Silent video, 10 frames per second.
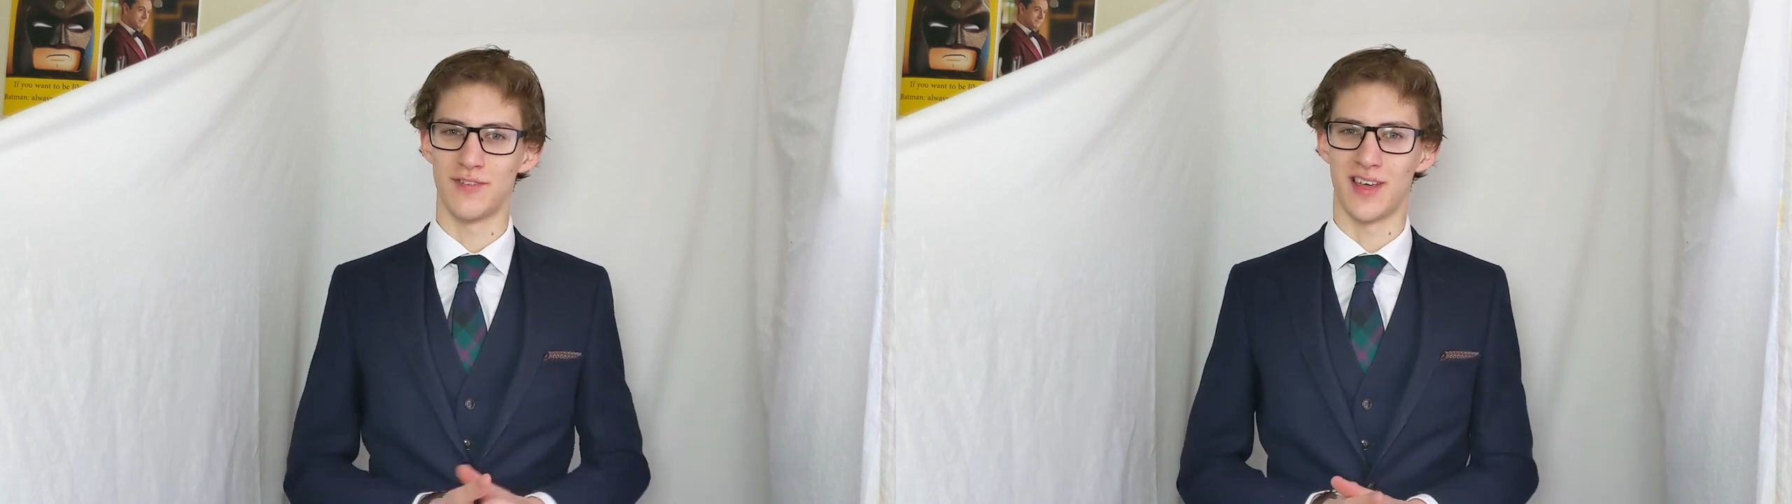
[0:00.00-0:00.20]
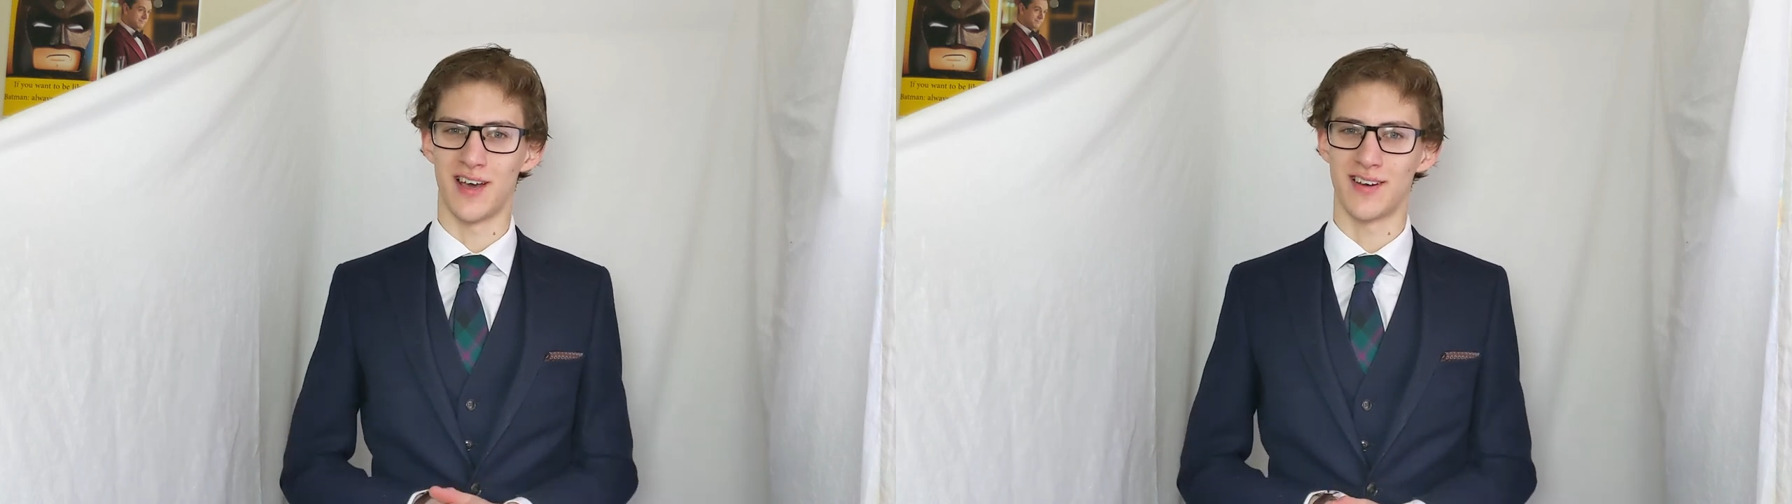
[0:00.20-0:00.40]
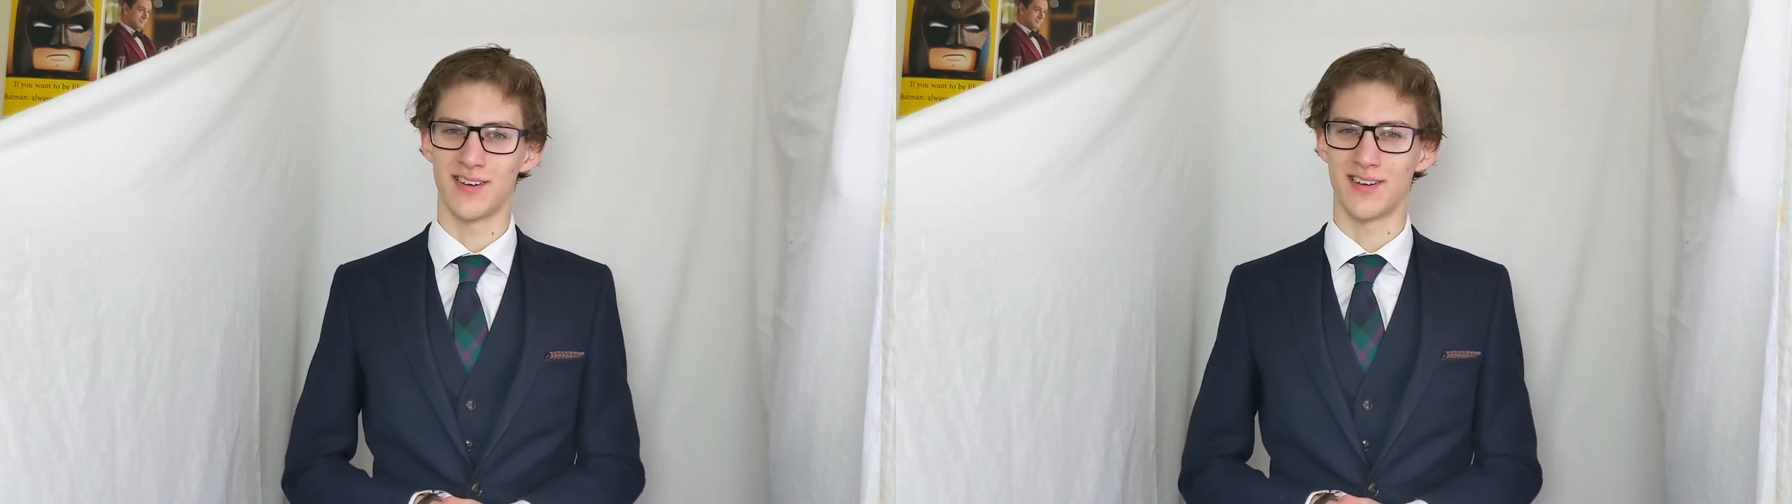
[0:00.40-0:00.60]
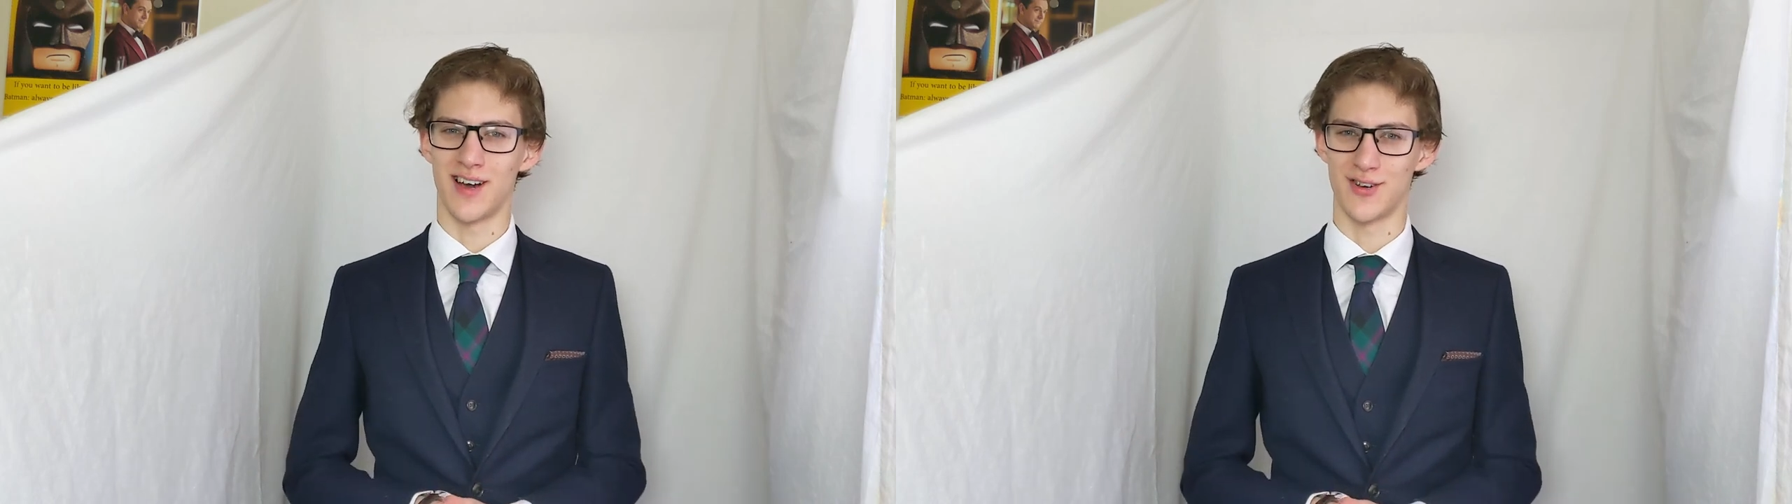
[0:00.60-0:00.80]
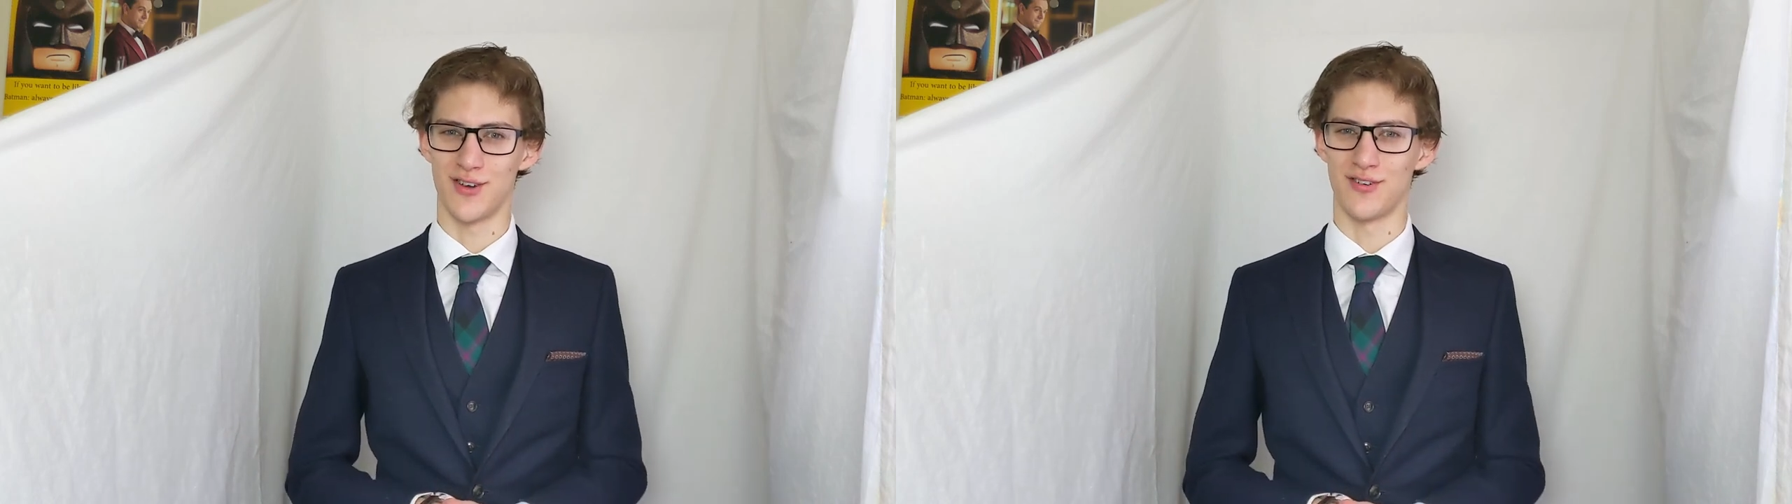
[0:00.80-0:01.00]
for that.
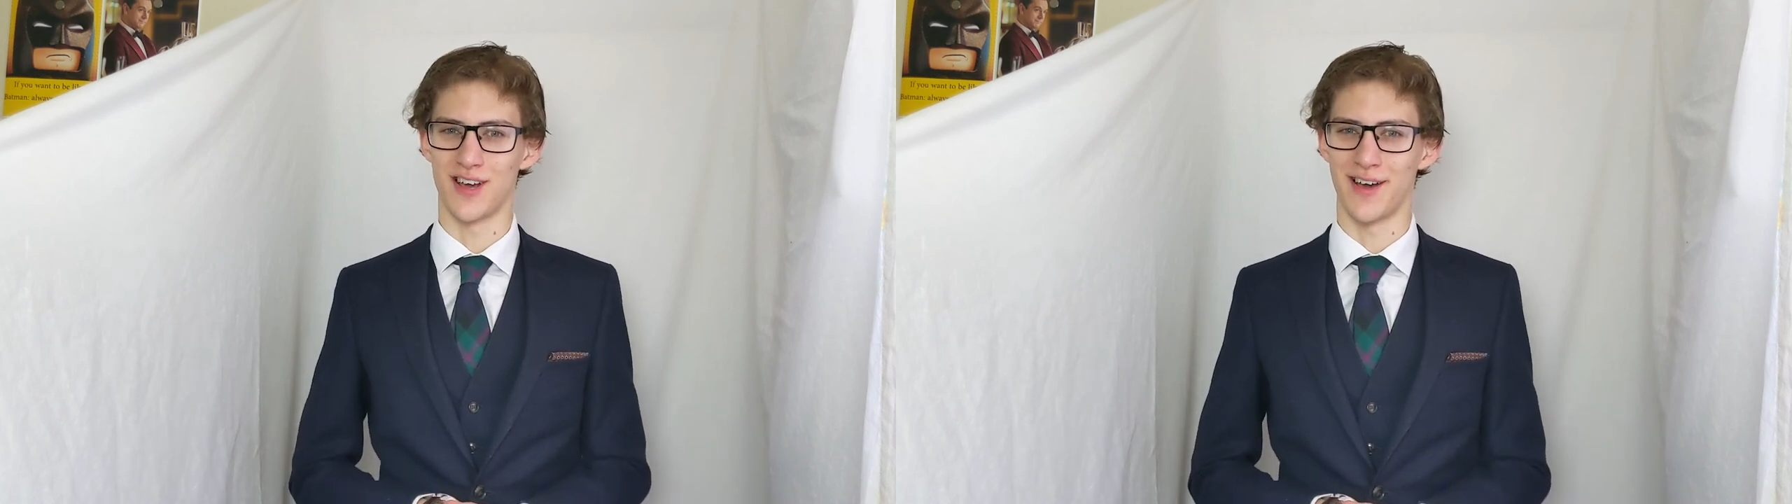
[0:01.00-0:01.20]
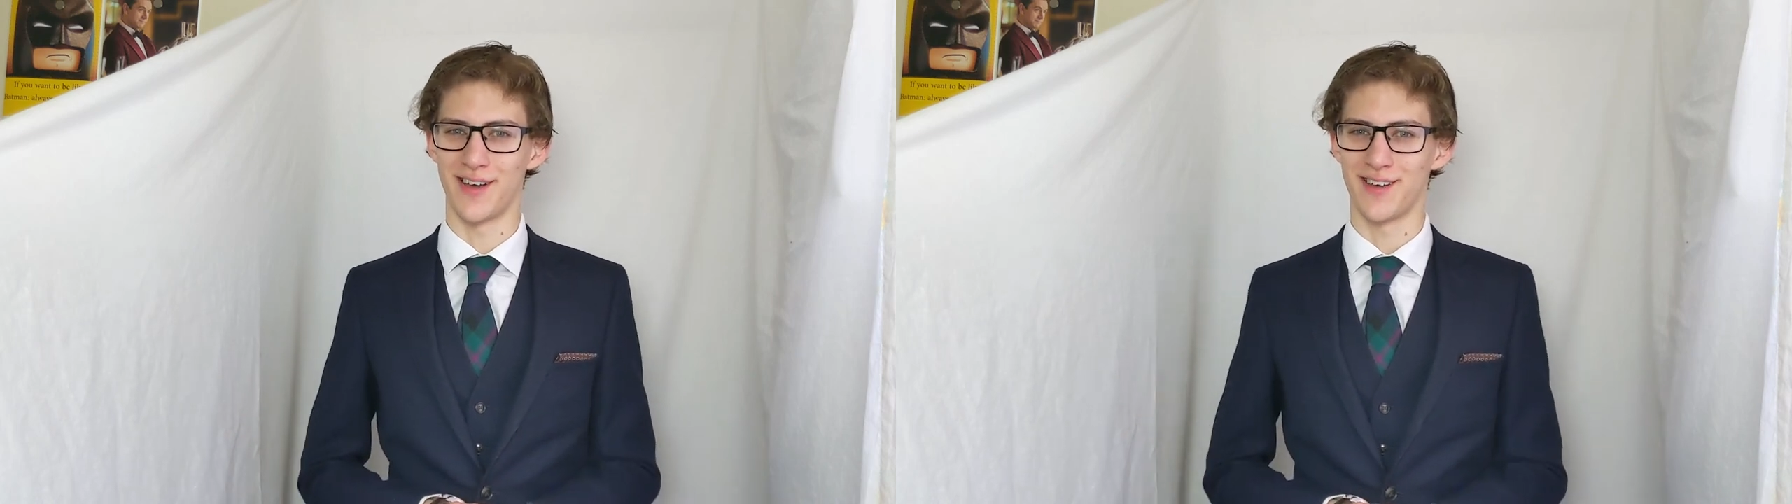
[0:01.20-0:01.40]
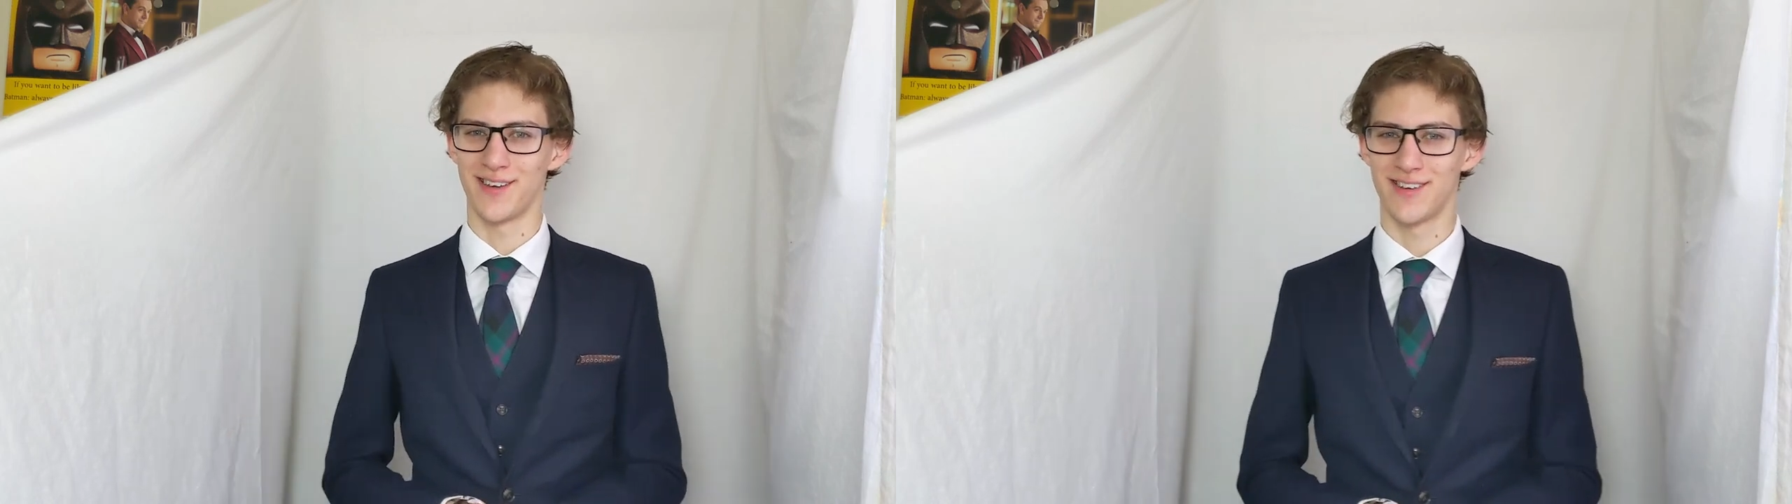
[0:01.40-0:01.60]
Hydrate or die.